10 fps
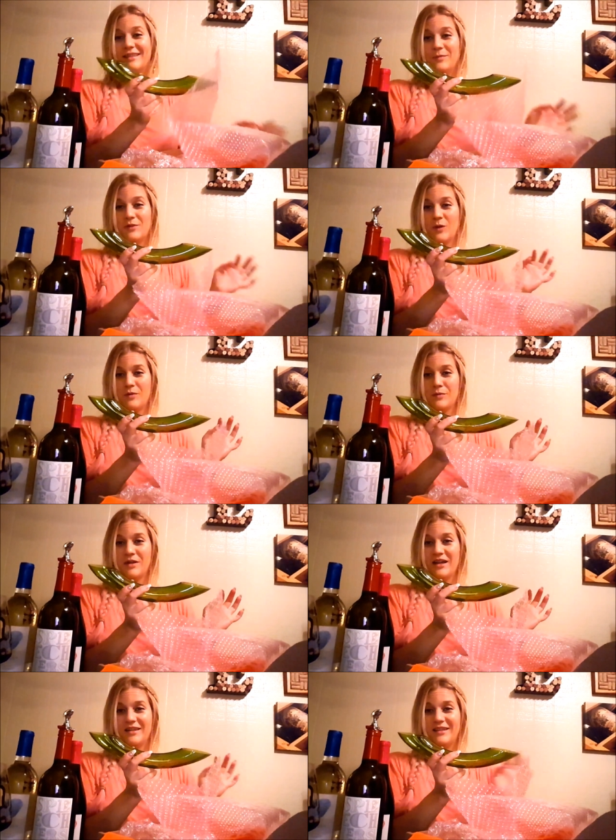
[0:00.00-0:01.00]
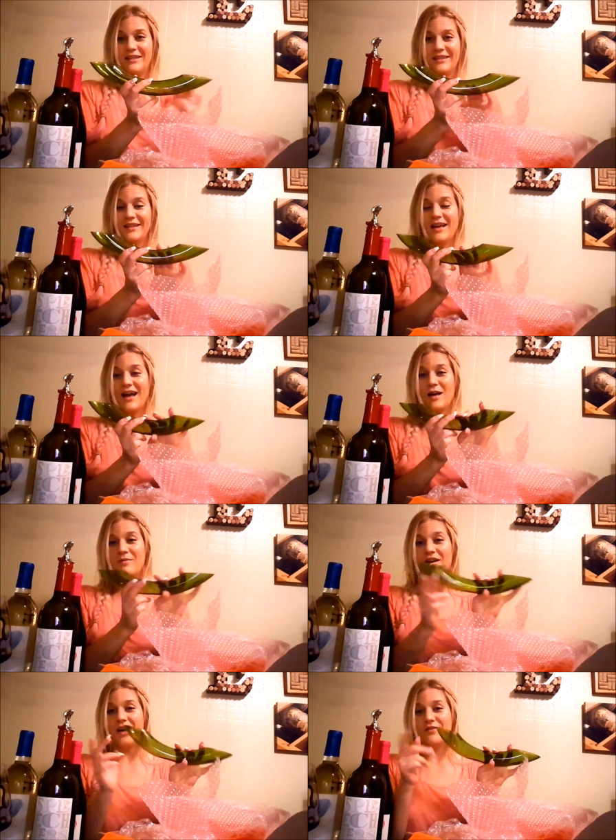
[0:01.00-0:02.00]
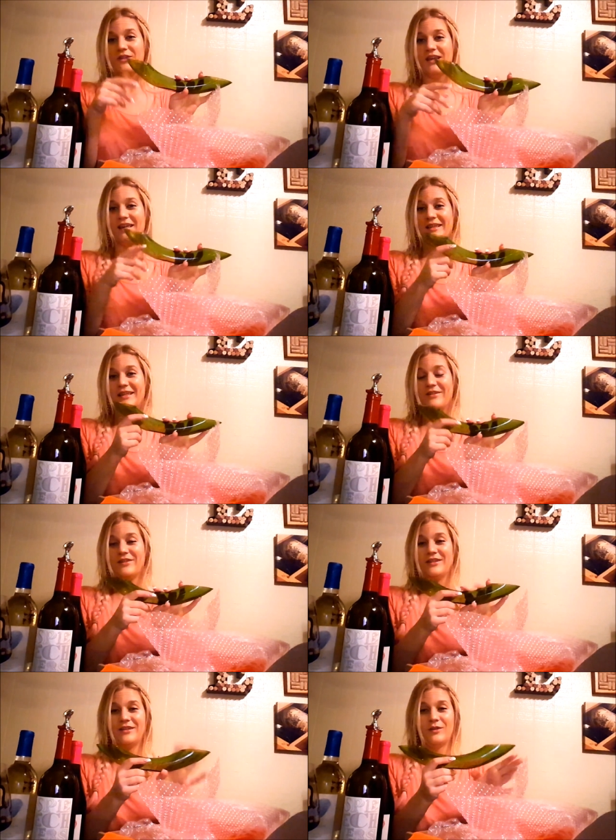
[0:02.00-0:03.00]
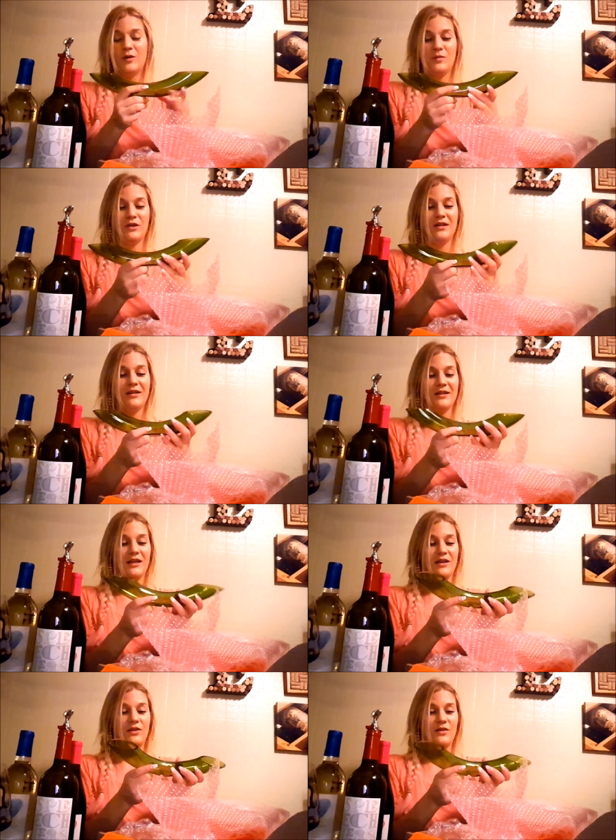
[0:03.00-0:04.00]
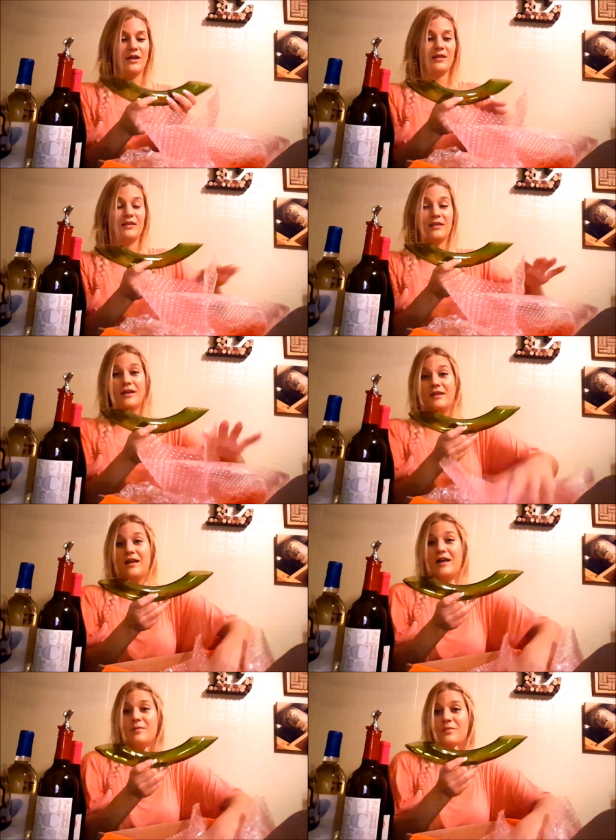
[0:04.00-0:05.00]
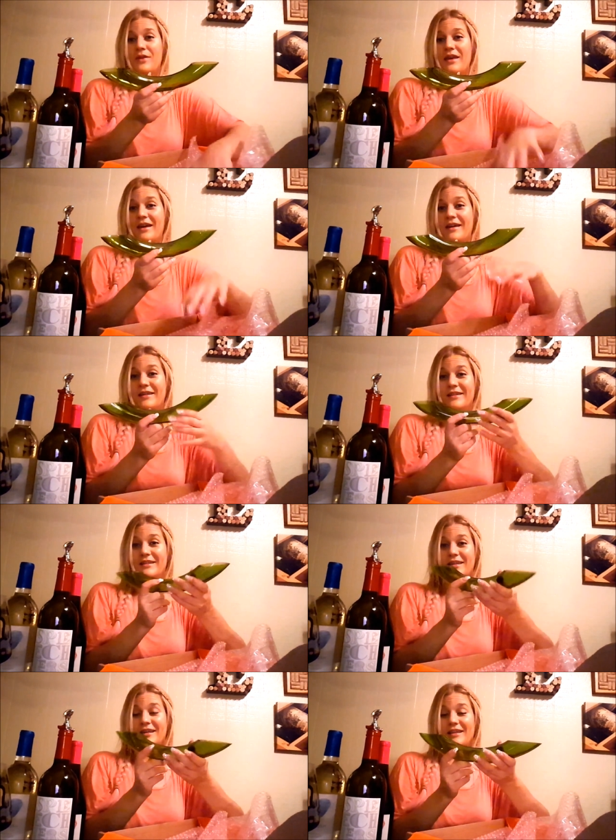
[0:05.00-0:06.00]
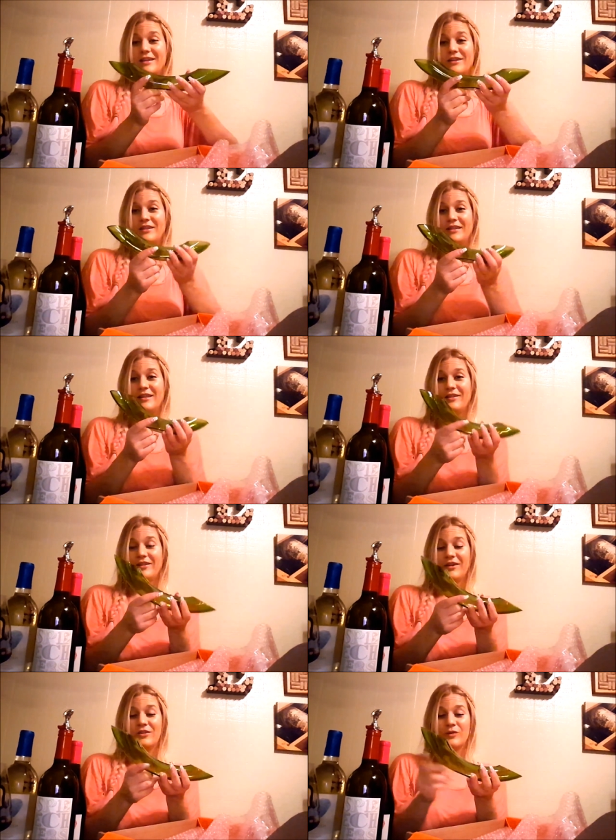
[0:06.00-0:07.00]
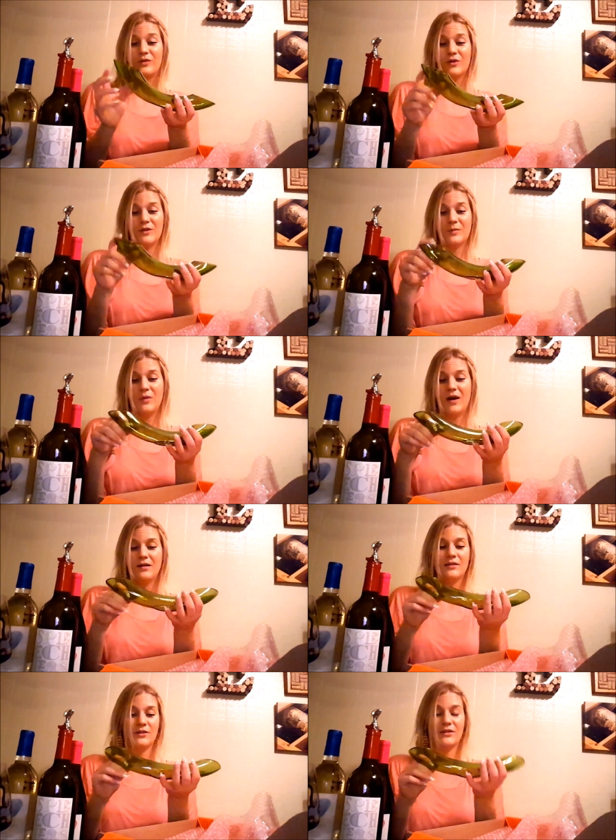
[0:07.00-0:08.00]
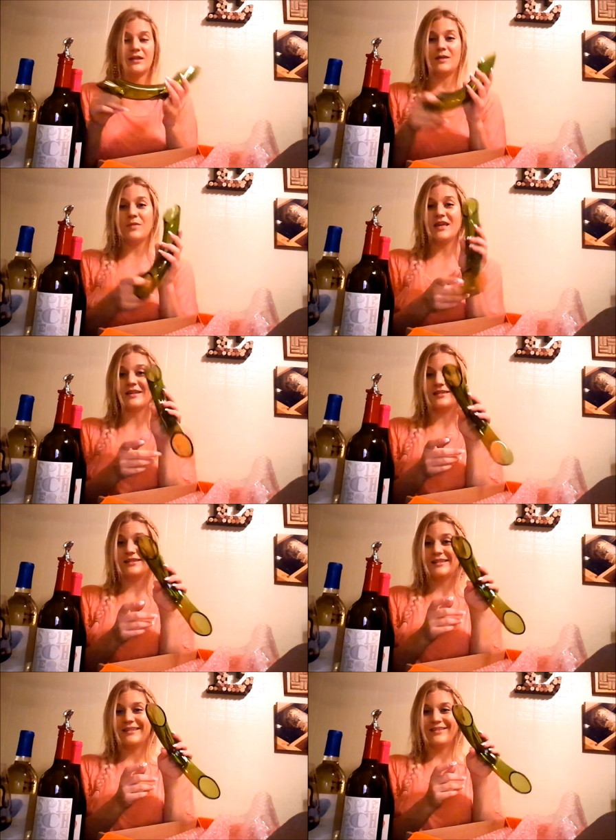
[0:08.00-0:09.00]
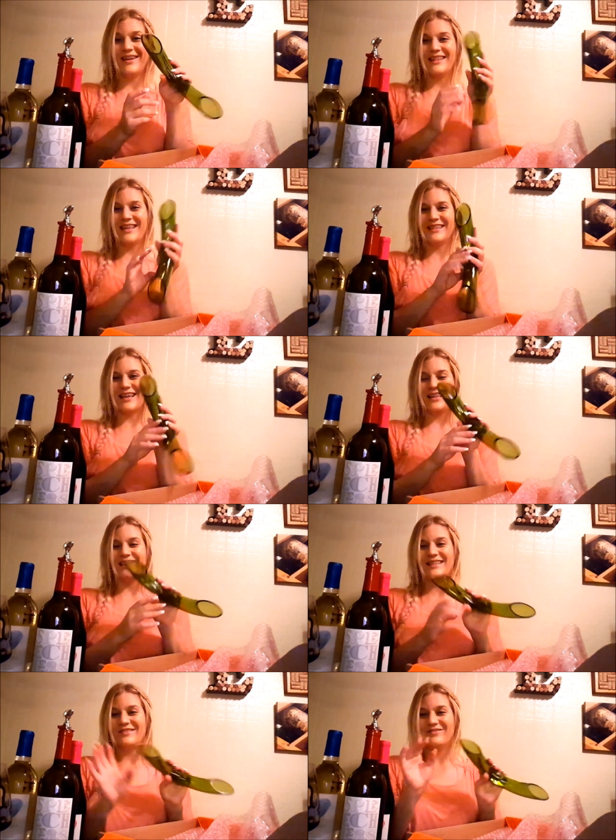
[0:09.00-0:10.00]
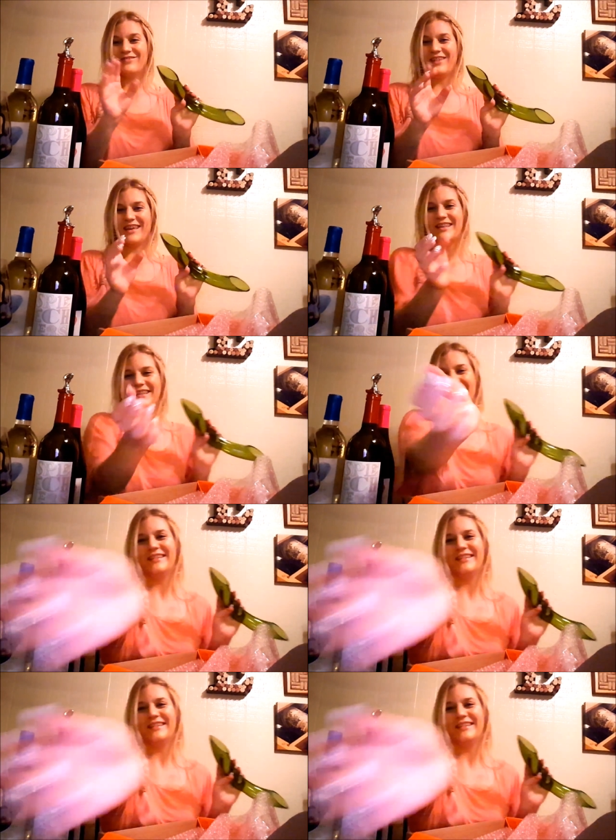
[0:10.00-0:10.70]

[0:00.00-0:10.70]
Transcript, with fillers: subscription box. Um, I'll have a link down in the description on how you can sign up and get a good deal on your first box just like me. Great. thanks guys. Bye.